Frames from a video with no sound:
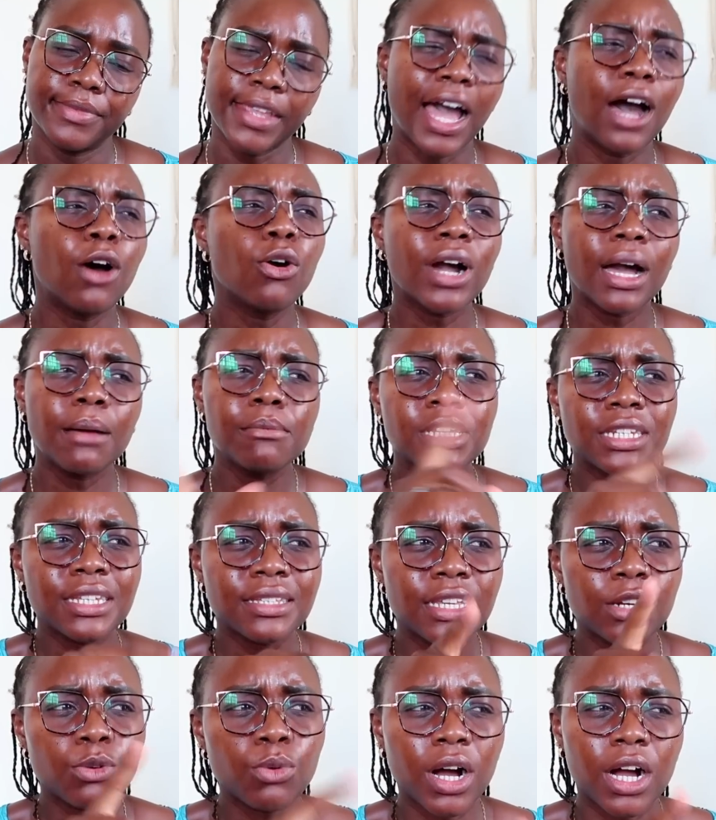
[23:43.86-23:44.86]
How come it
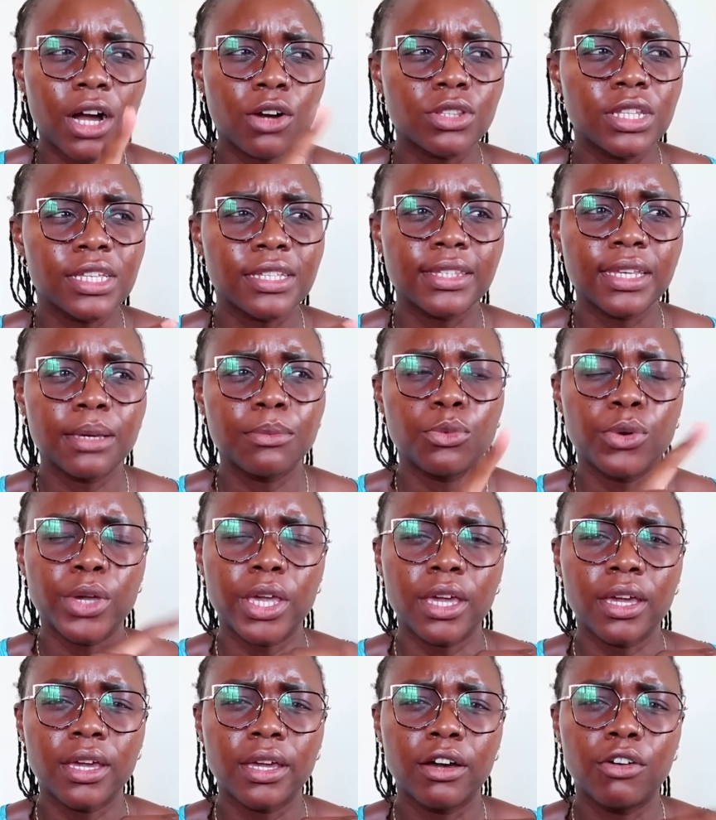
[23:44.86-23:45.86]
doesn't work out the same
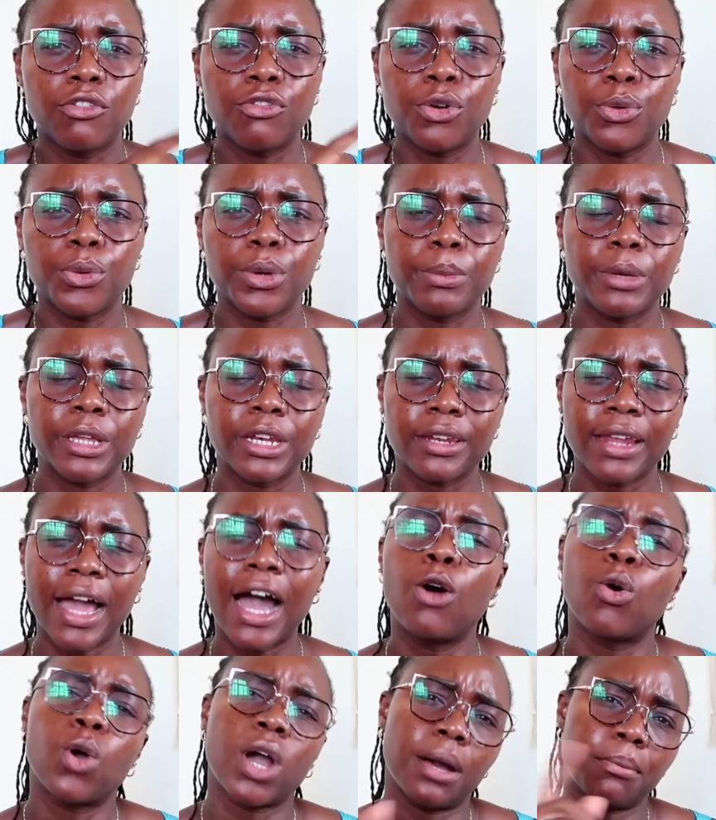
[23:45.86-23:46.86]
way for women?
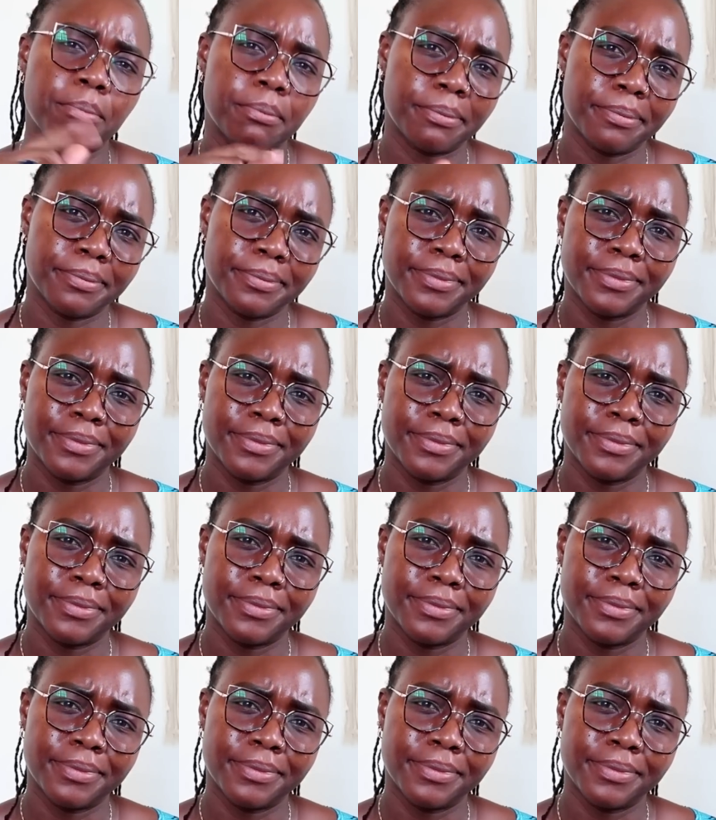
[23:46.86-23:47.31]
How come?